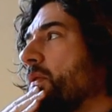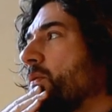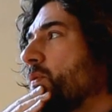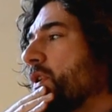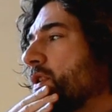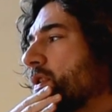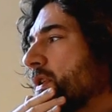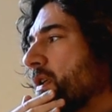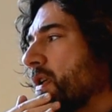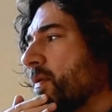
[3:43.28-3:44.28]
which
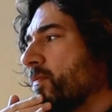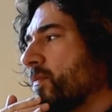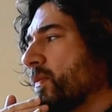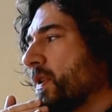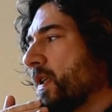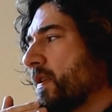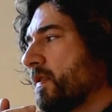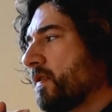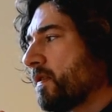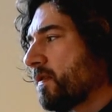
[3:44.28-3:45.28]

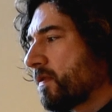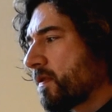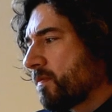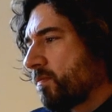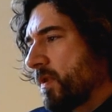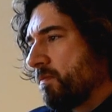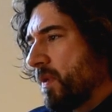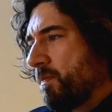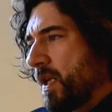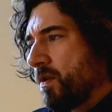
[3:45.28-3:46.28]
is
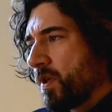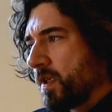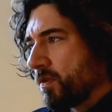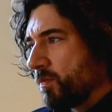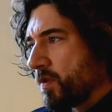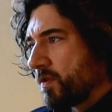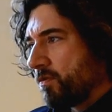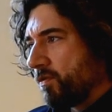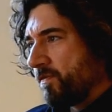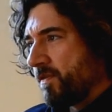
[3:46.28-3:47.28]
in many ways almost the
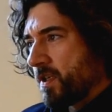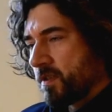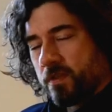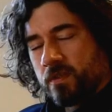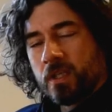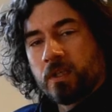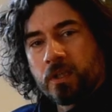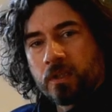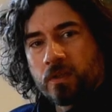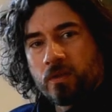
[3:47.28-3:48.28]
reverse
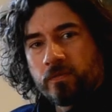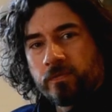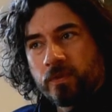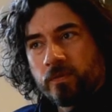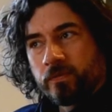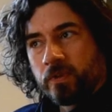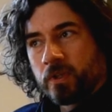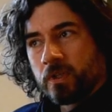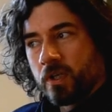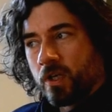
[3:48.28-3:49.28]
thinking of
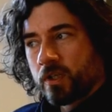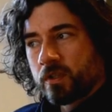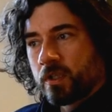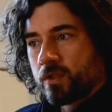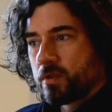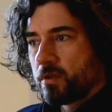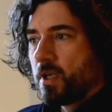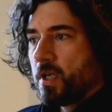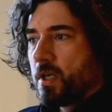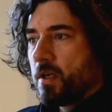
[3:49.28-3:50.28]
an architecture
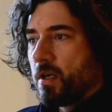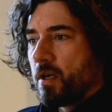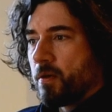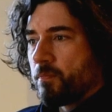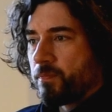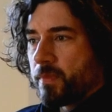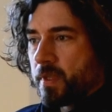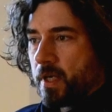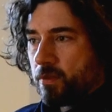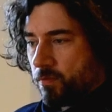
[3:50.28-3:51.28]

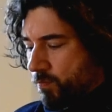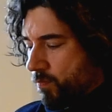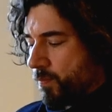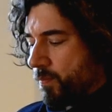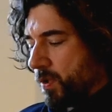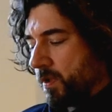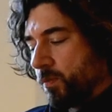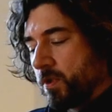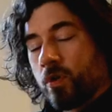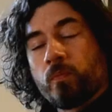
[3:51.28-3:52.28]
that you build
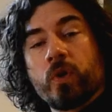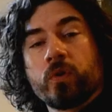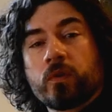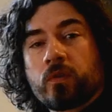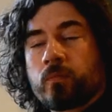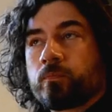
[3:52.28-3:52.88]
with components.